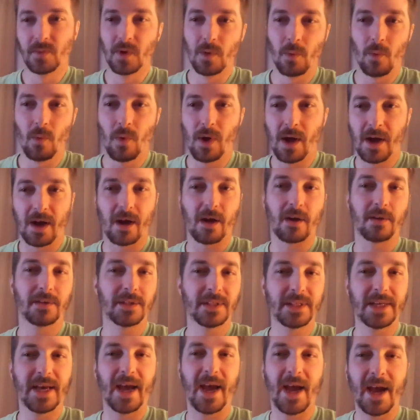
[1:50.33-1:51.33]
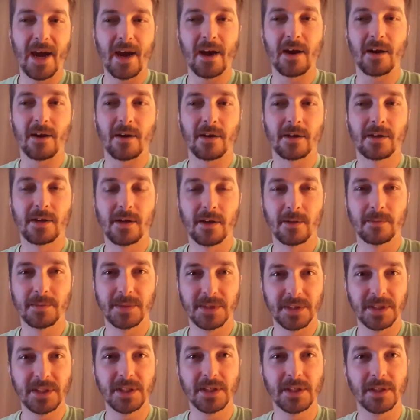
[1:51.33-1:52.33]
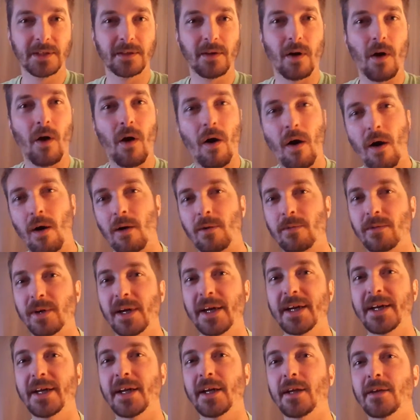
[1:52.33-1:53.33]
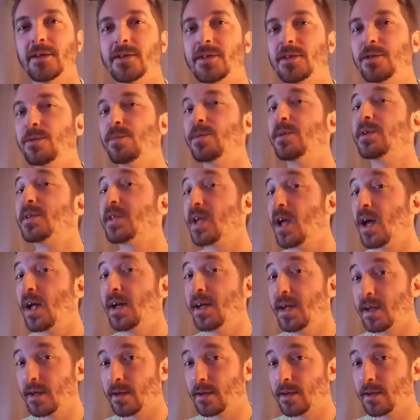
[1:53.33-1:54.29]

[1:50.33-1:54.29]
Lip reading: where the air comes in already supersonic